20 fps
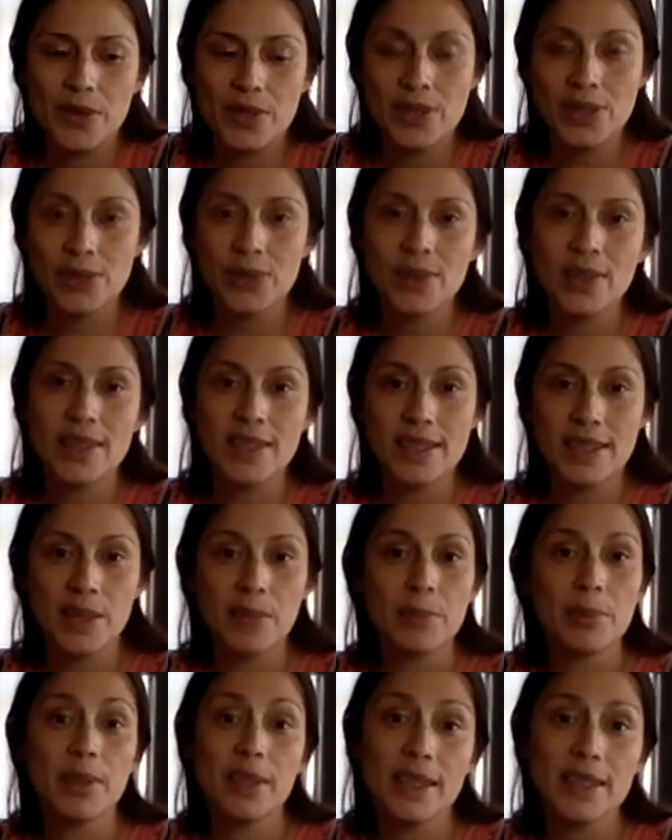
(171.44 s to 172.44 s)
the students
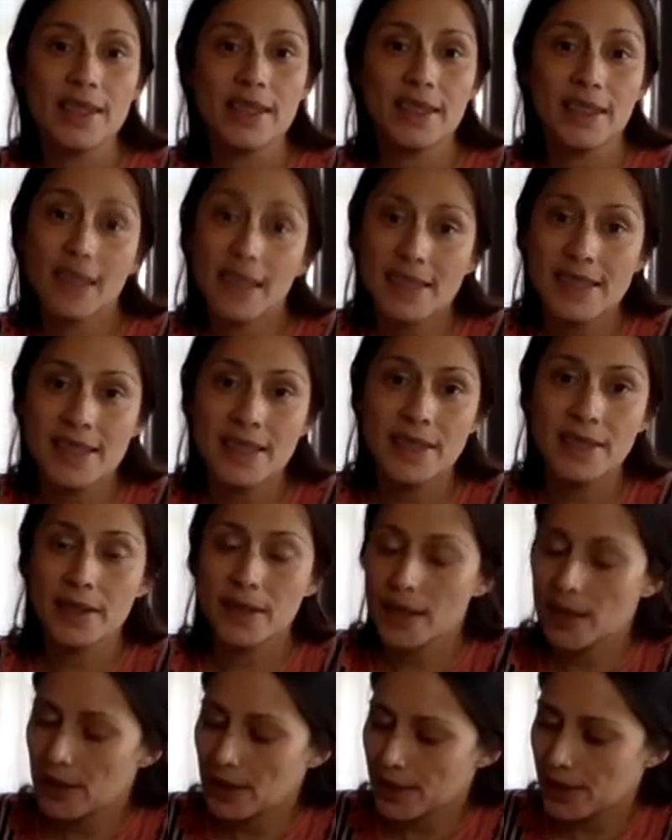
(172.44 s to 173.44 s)
complete the lesson.
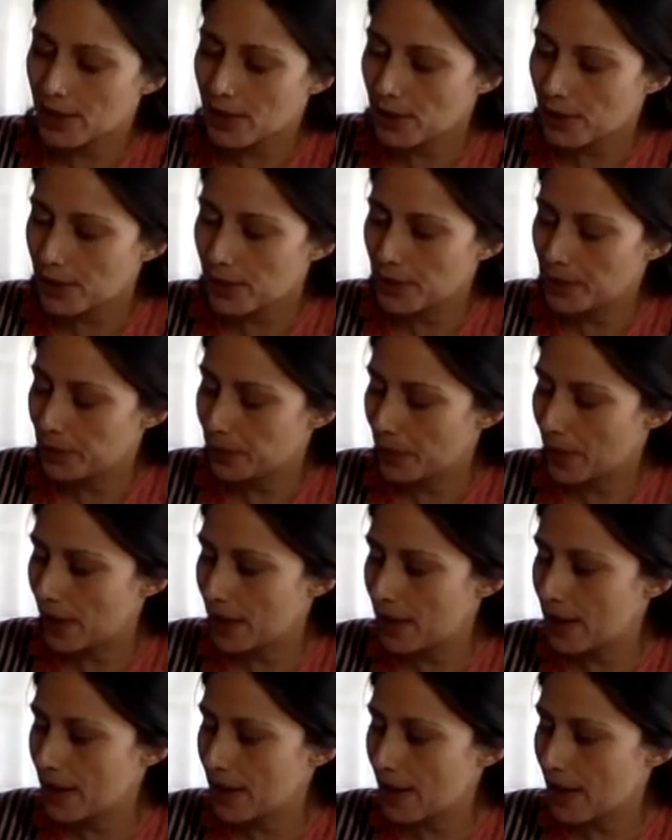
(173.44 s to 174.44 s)
So
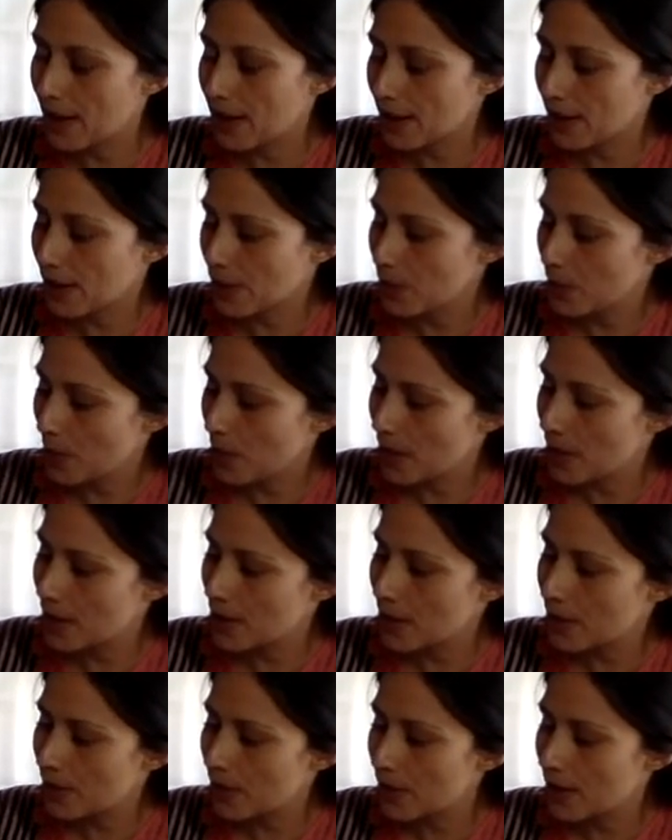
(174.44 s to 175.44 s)
as you may
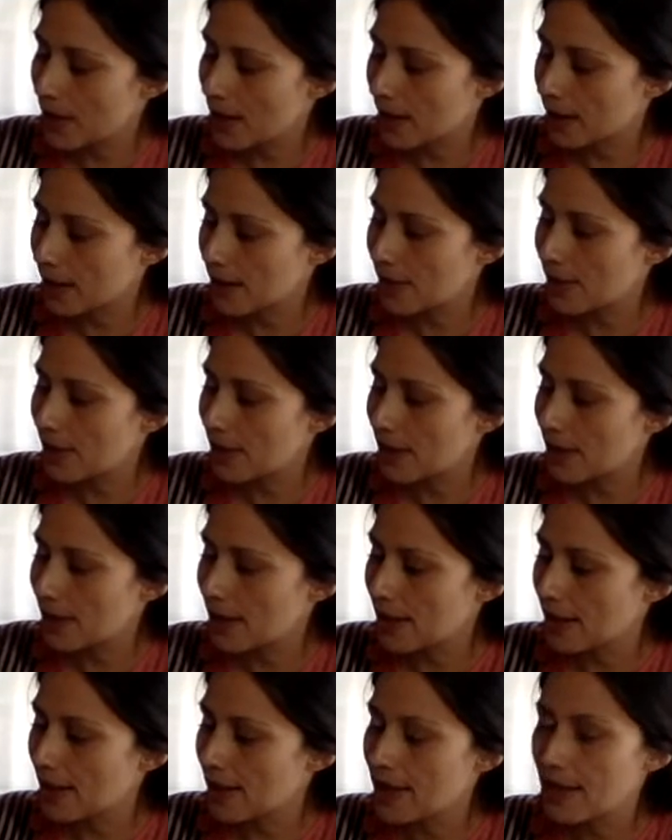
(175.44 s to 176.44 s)
know, the
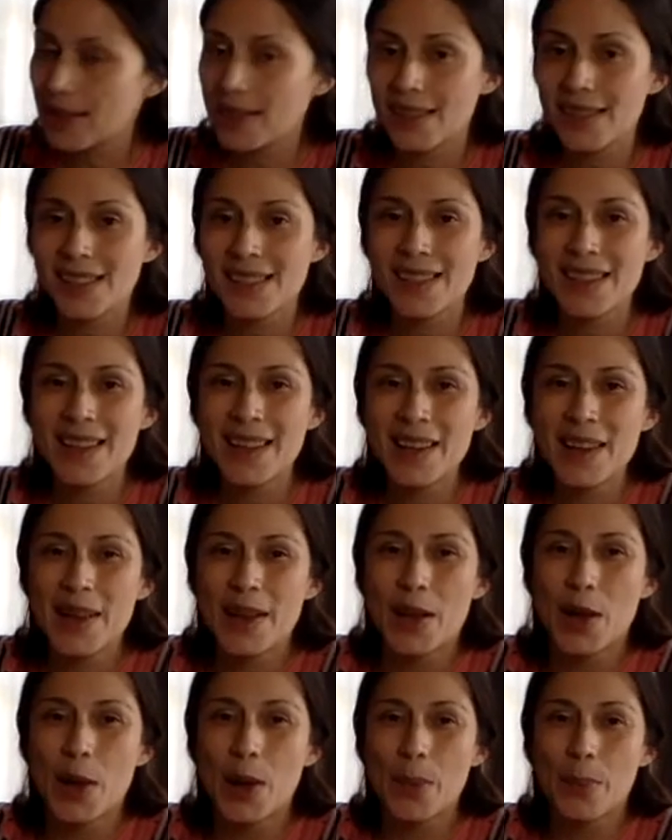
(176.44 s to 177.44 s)
activities in this
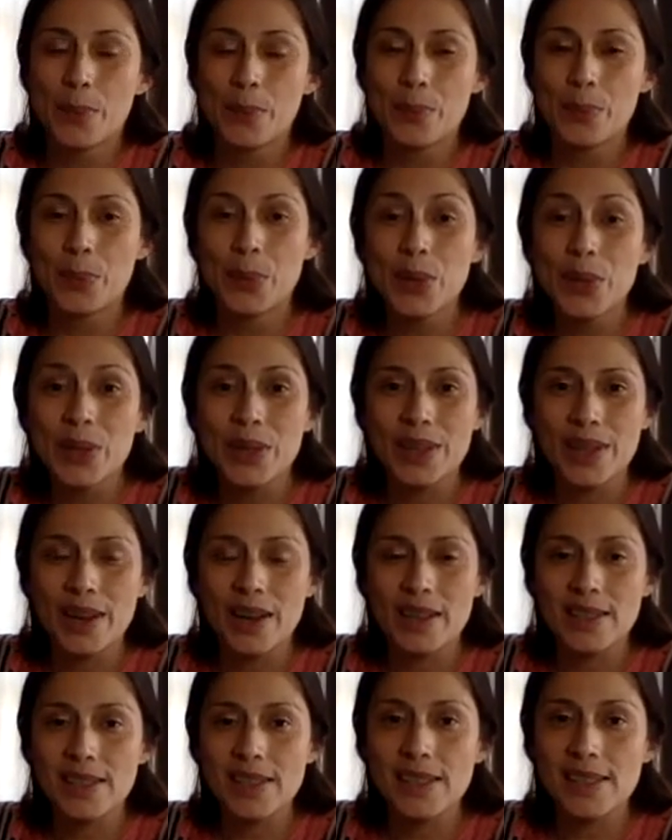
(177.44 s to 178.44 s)
book
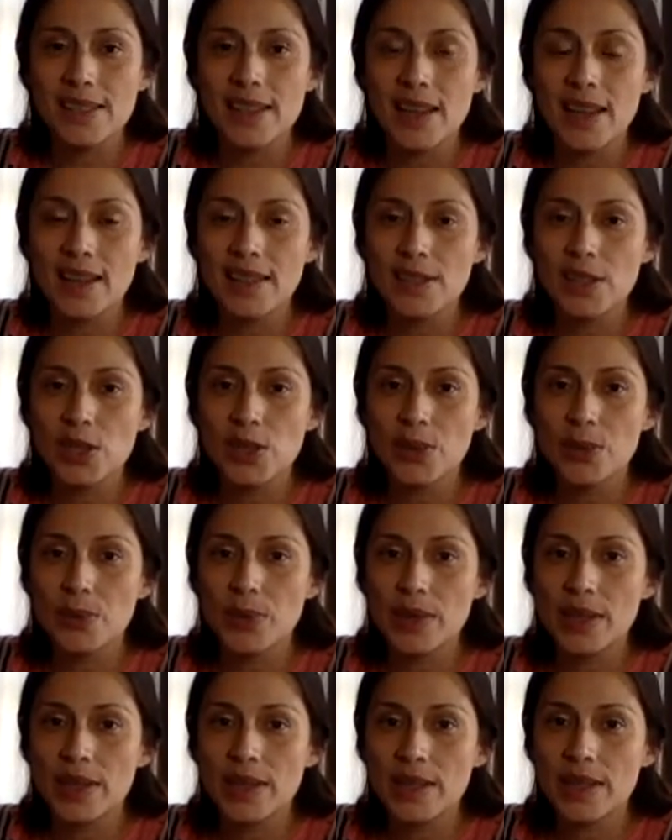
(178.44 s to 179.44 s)
are designed to
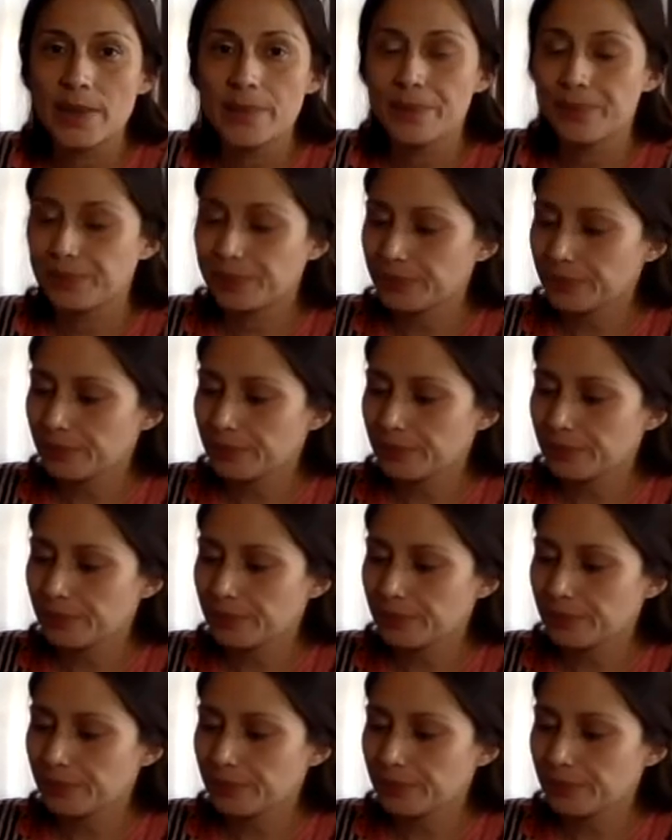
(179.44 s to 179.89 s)
be